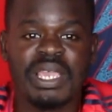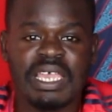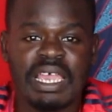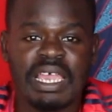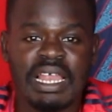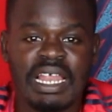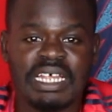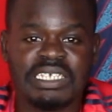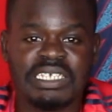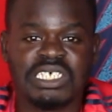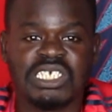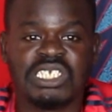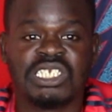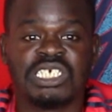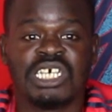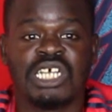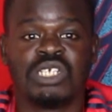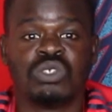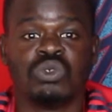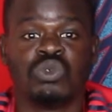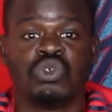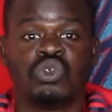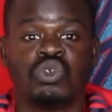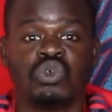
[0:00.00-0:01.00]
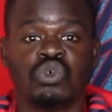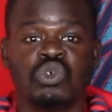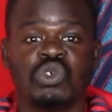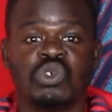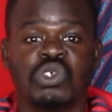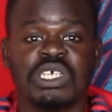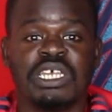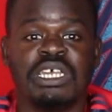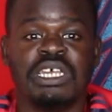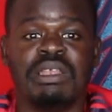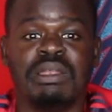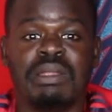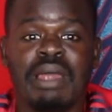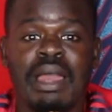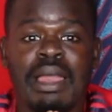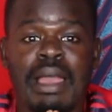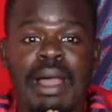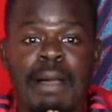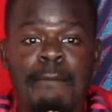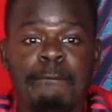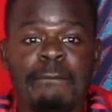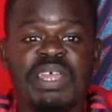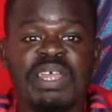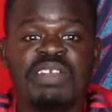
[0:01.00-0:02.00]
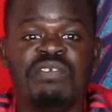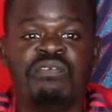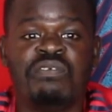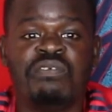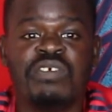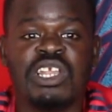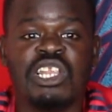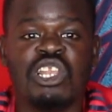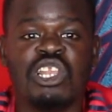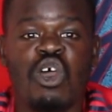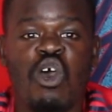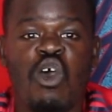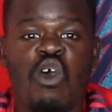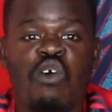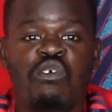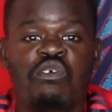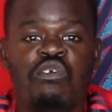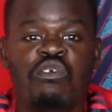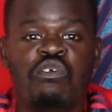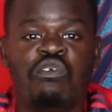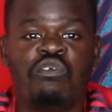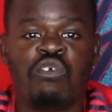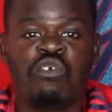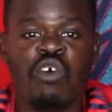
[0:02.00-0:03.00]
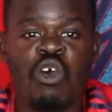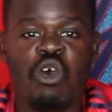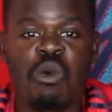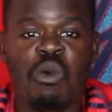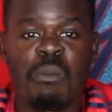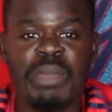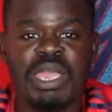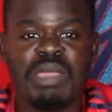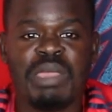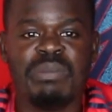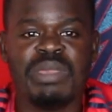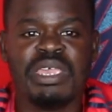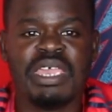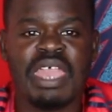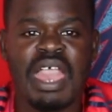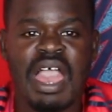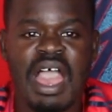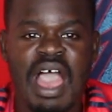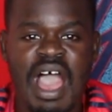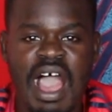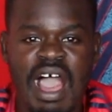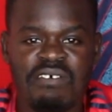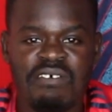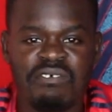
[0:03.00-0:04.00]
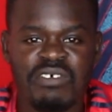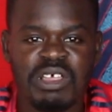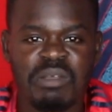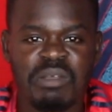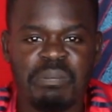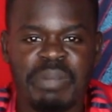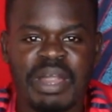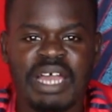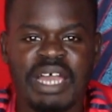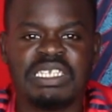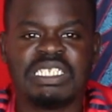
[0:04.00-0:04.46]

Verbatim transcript: Mikel Arteta to choose in a midfield of four, maybe having